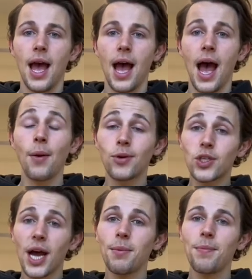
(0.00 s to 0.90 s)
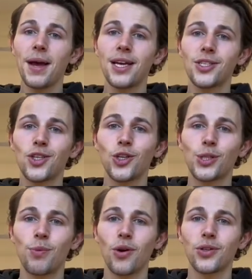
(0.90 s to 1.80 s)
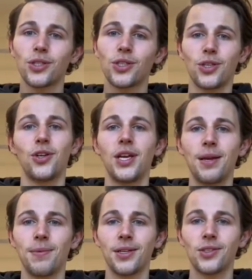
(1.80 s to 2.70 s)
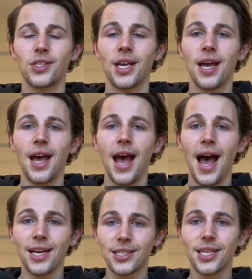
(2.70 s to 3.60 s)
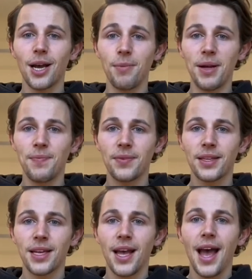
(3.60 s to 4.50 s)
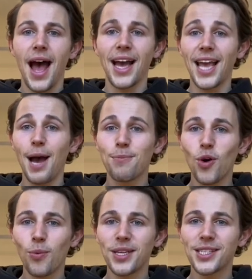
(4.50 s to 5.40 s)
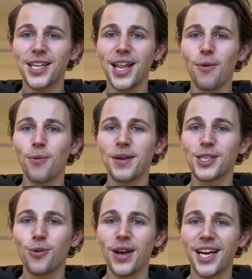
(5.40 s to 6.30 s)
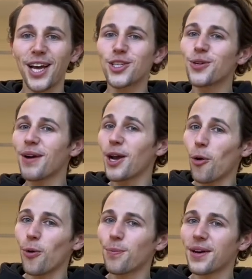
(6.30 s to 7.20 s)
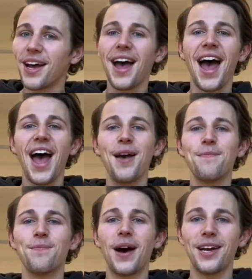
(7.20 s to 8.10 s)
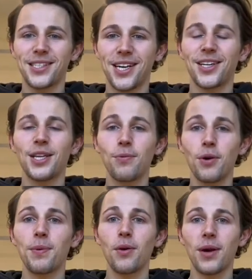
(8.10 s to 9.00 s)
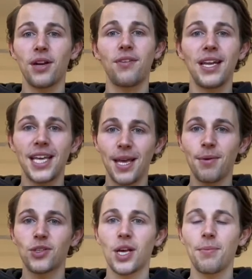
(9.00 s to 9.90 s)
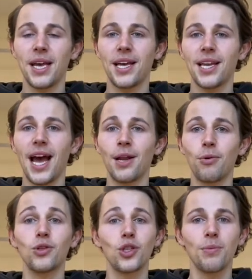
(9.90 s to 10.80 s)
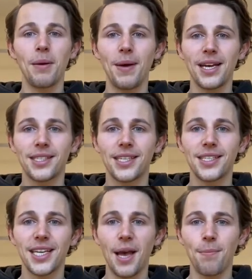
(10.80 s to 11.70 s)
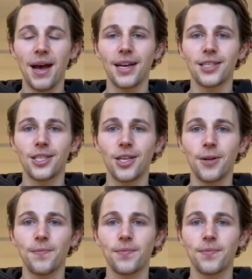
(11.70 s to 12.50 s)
I will try my best to respond to your emails as they come in. I can't promise that that will be as quick as you might hope, but I certainly will be aware of any emails coming in, and I will do my best to get back to you.